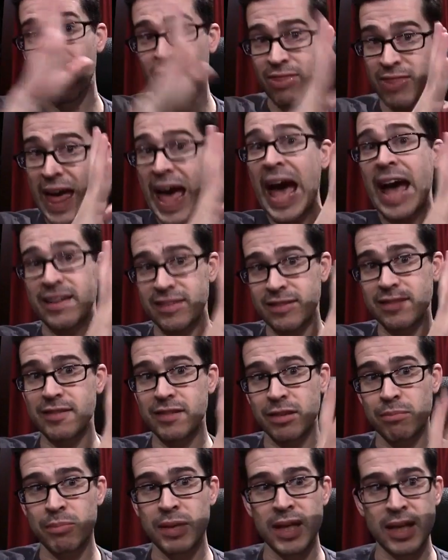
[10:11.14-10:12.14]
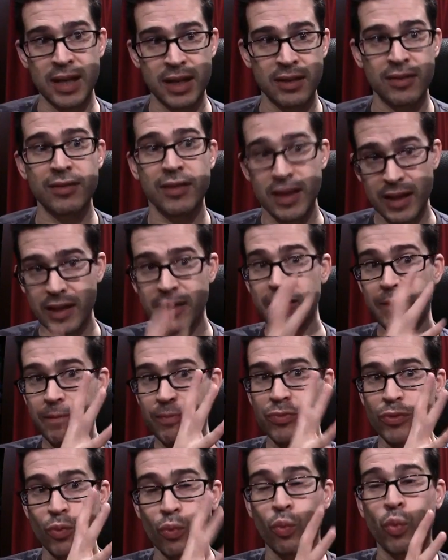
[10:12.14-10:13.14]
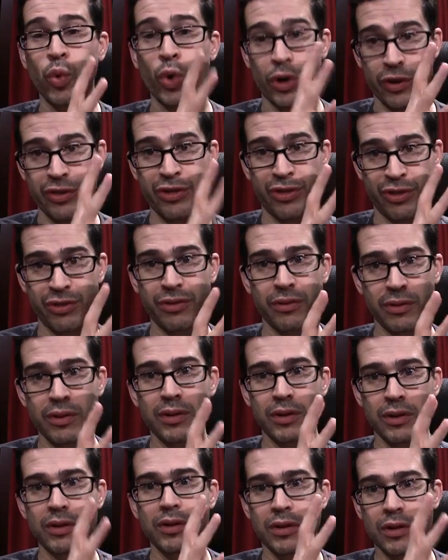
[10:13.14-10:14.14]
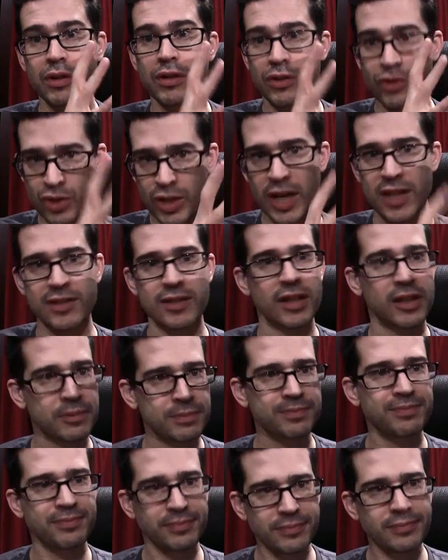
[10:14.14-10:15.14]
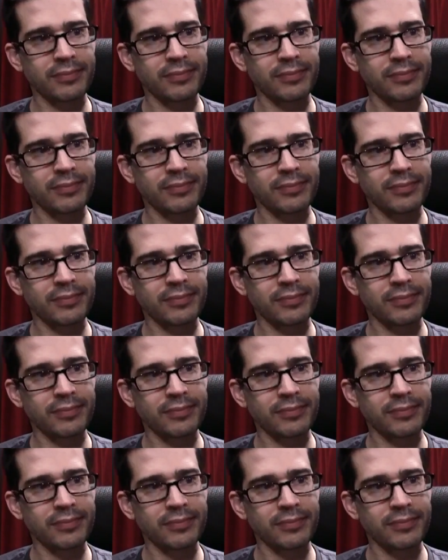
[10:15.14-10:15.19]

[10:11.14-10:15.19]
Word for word: And that, to me, is worth chasing,